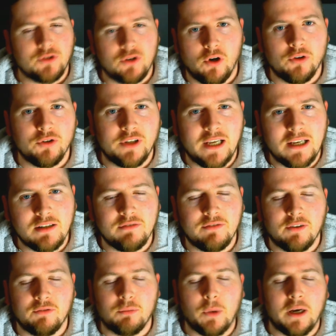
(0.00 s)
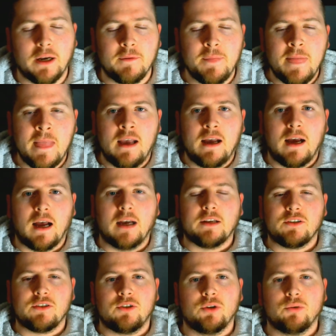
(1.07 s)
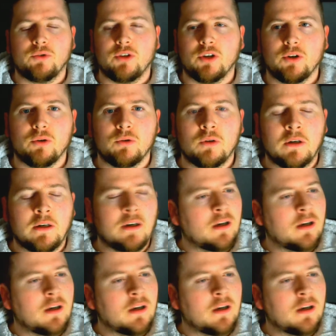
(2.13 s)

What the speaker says: and scores in the 85th minute. And it's 2-2.